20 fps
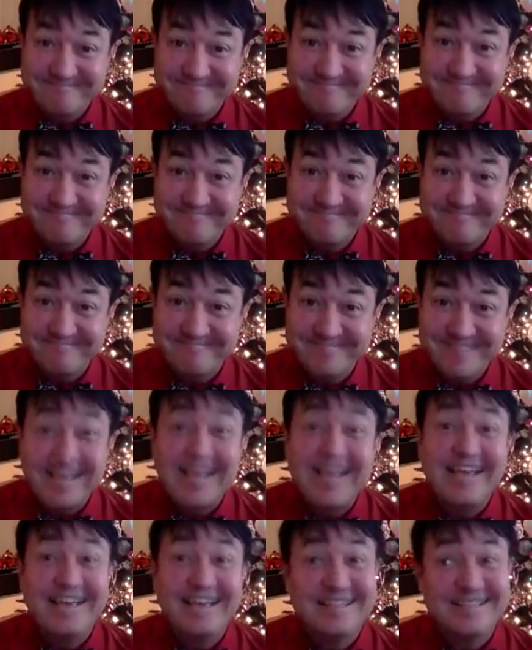Mm-hmm.
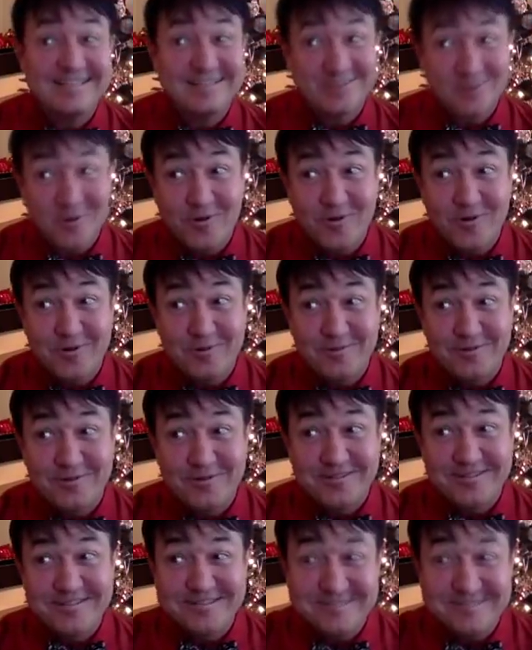It's horrible.